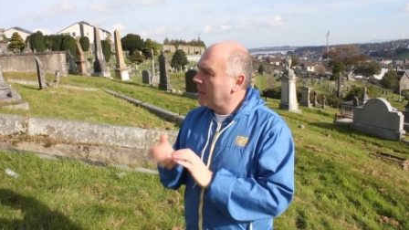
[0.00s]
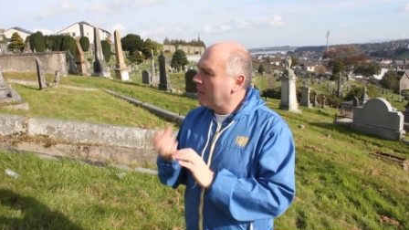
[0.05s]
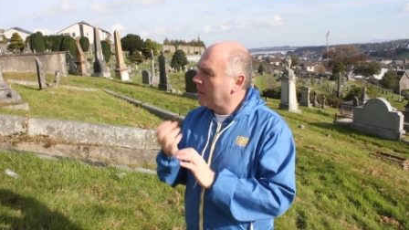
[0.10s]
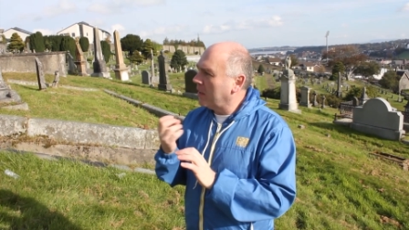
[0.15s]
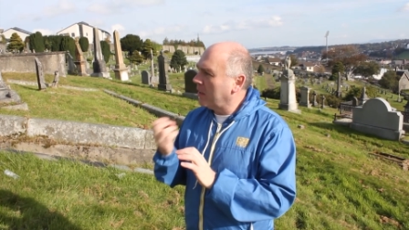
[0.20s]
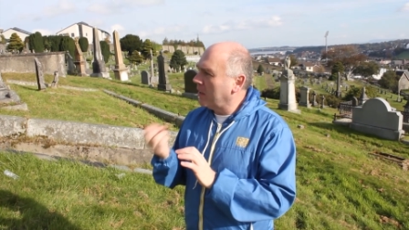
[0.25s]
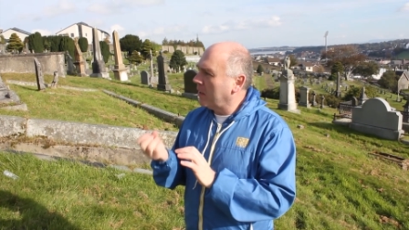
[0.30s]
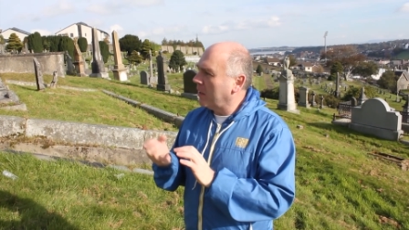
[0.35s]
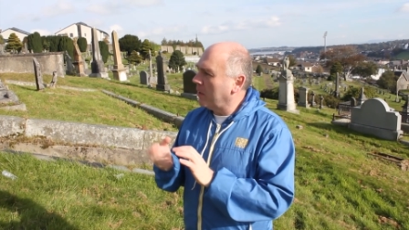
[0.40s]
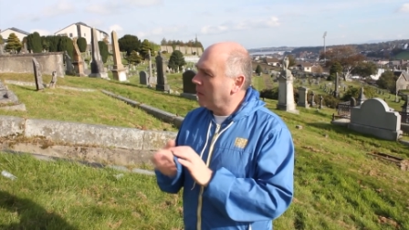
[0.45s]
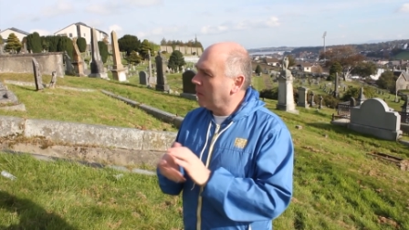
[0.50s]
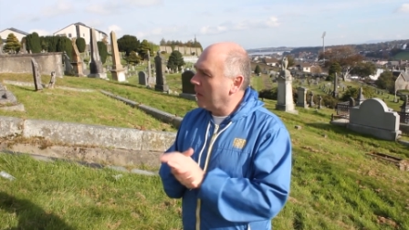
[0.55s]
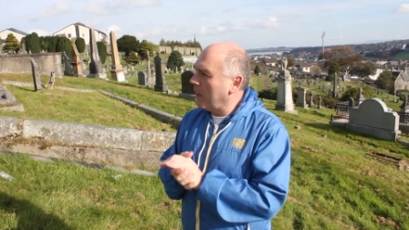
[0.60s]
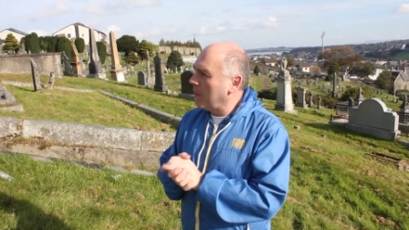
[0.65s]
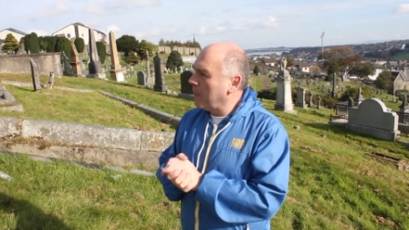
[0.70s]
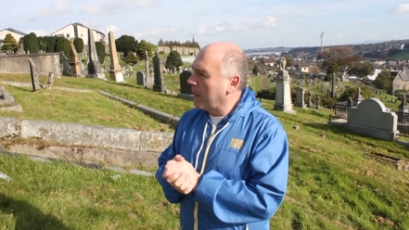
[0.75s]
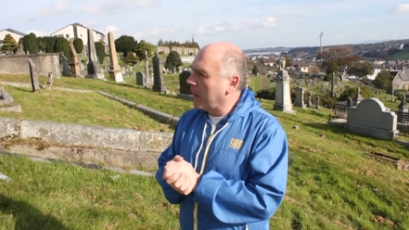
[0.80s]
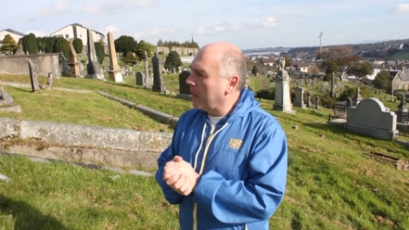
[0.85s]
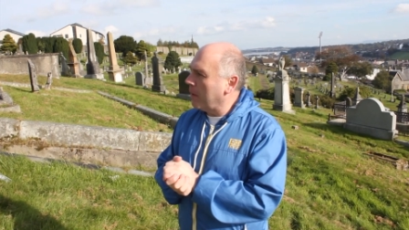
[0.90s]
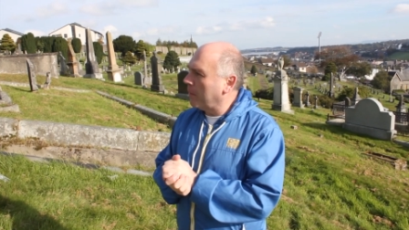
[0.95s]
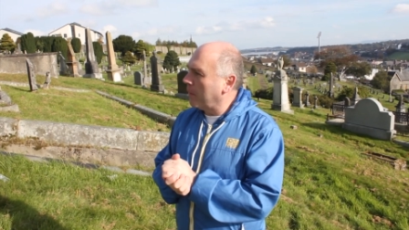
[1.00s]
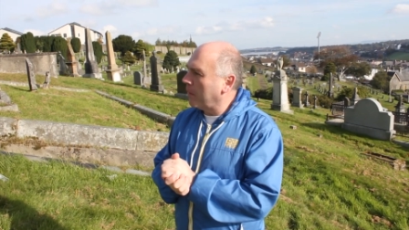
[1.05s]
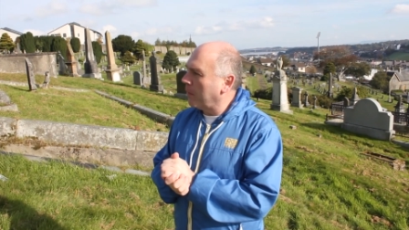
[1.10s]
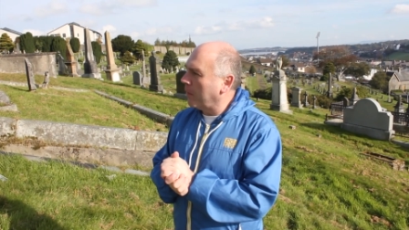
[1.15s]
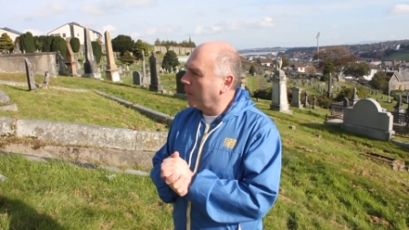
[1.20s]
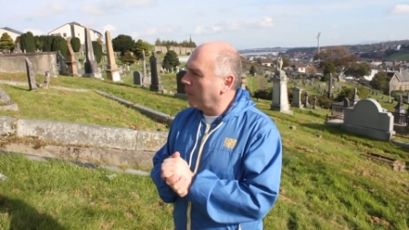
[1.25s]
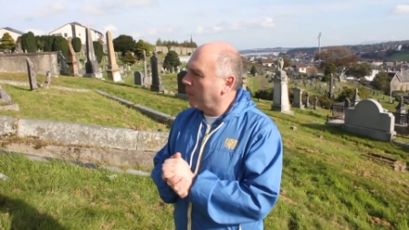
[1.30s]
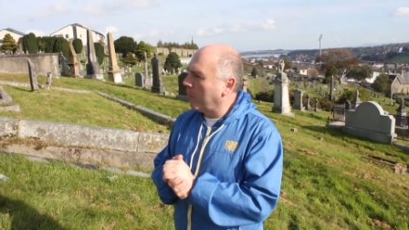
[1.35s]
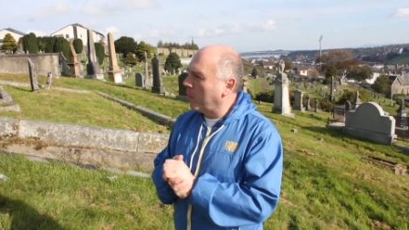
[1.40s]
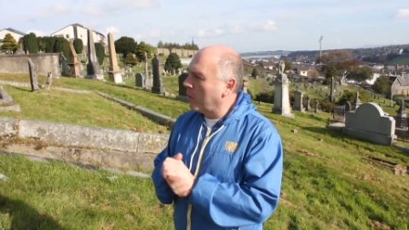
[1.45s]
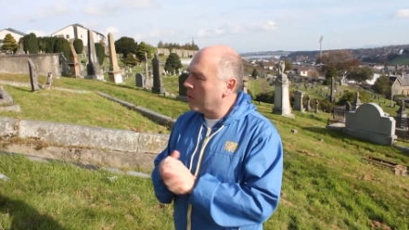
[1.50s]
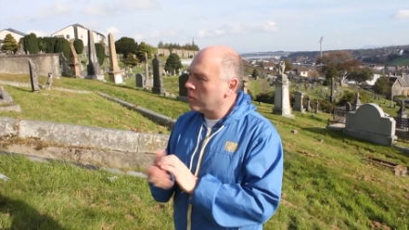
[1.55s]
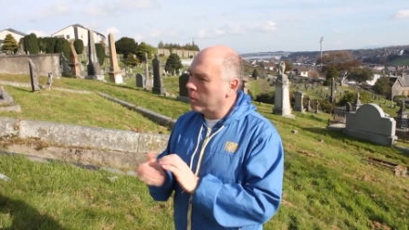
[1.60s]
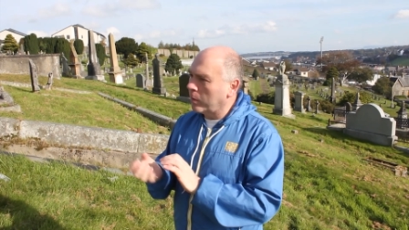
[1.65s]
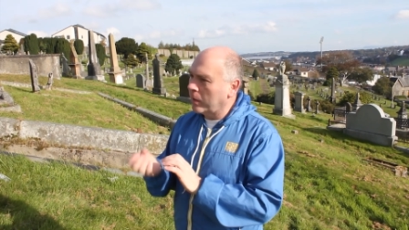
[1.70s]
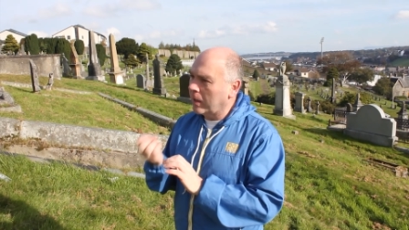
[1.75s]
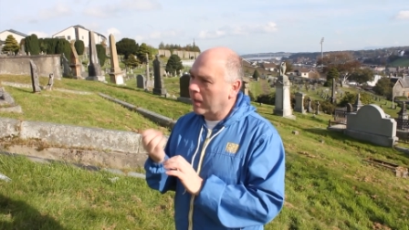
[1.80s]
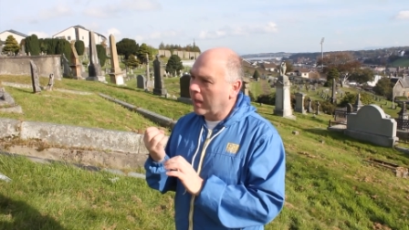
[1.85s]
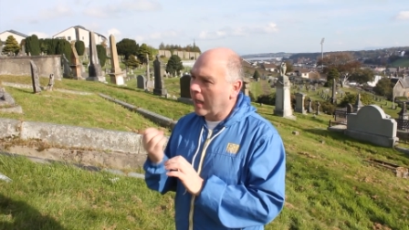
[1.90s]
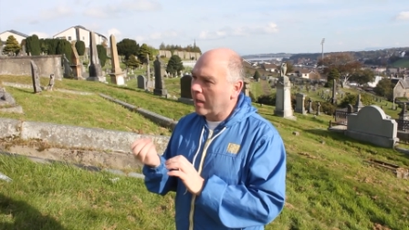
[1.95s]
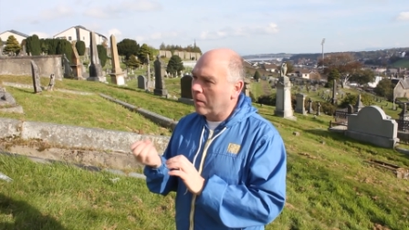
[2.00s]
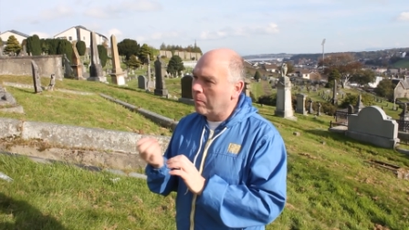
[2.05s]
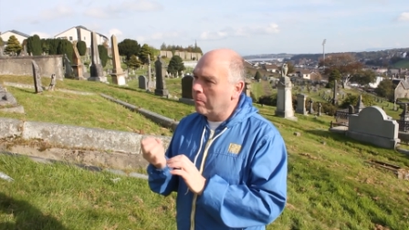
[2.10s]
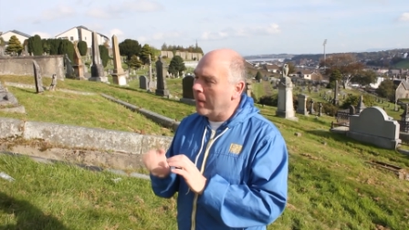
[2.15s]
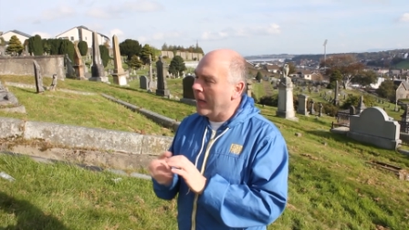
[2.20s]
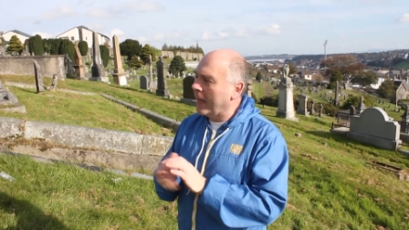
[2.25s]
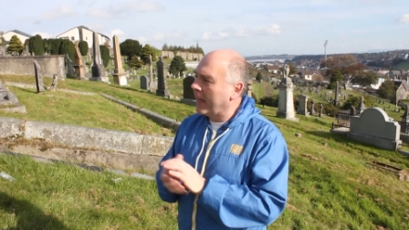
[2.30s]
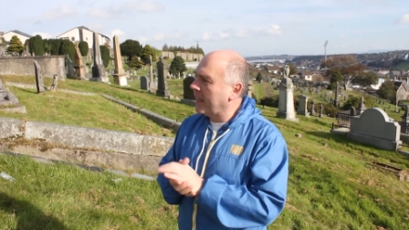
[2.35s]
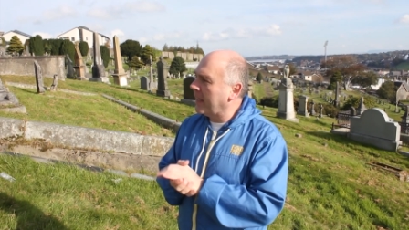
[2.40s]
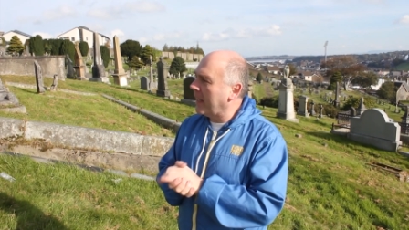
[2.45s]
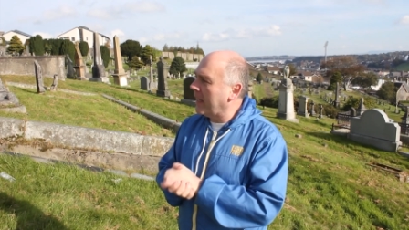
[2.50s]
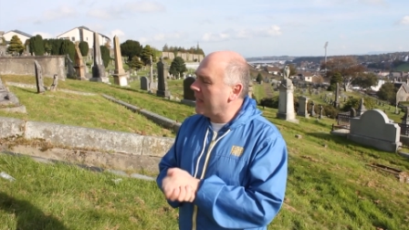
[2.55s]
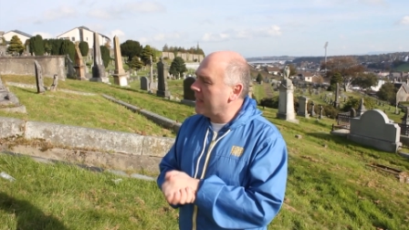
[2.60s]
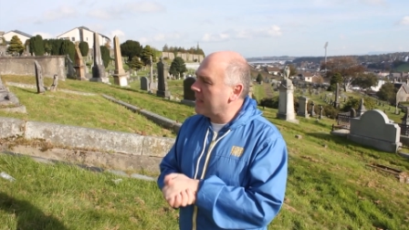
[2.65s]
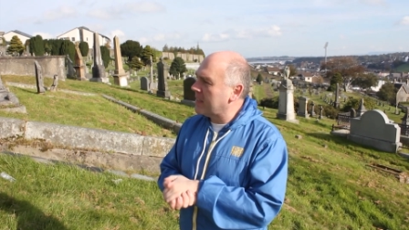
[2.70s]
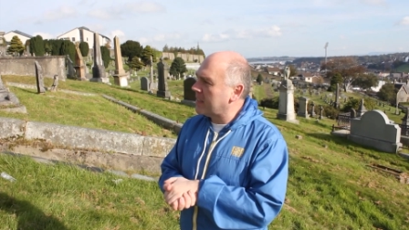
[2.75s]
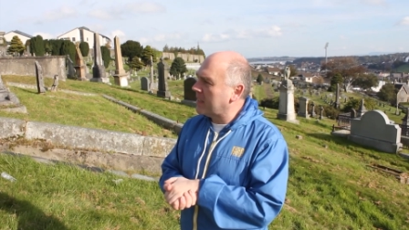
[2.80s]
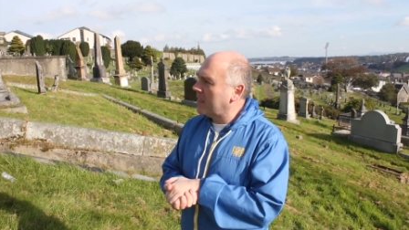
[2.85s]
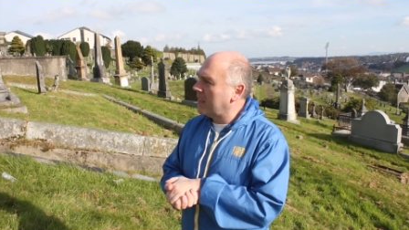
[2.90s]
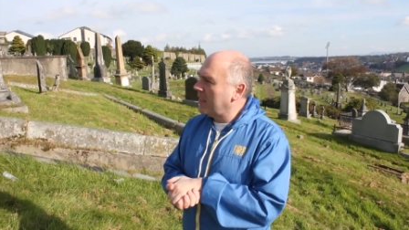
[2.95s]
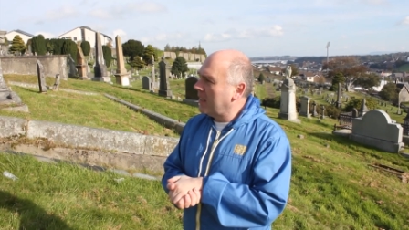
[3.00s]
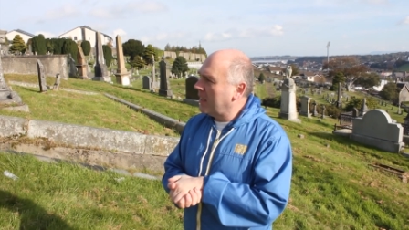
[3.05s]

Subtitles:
He became the first one to kind of mechanise